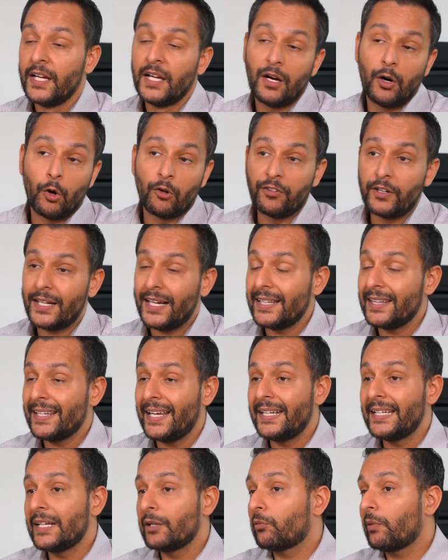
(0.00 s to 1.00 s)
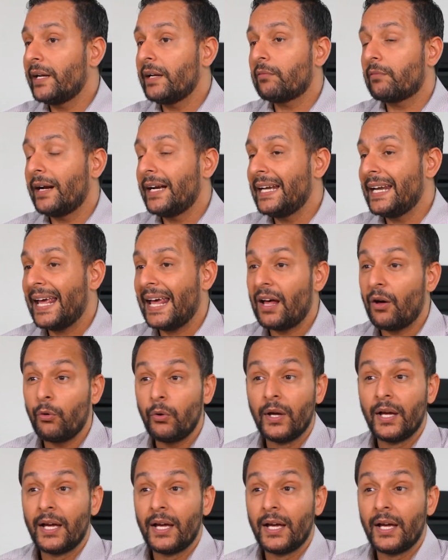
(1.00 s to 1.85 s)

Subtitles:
overnight lending rate right now.